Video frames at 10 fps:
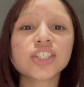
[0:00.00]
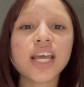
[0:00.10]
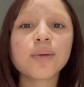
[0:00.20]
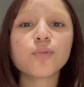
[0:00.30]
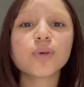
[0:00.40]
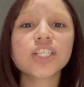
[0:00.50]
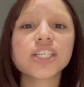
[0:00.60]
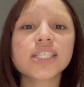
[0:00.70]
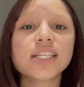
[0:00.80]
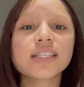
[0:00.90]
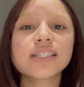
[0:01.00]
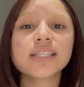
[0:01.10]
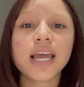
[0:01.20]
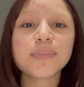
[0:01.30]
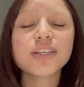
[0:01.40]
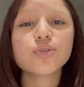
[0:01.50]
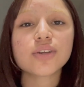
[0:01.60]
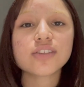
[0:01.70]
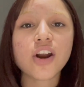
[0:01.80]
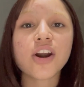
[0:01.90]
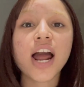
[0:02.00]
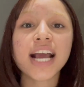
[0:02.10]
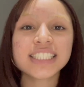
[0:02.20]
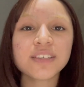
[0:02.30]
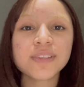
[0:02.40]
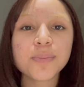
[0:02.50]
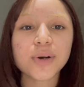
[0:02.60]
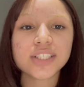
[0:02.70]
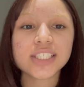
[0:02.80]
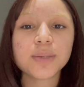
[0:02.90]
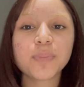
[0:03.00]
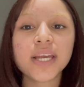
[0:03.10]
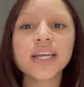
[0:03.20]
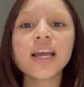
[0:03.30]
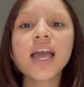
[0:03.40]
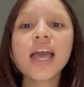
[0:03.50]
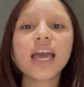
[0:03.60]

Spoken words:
time, which is the time the students are actively participating,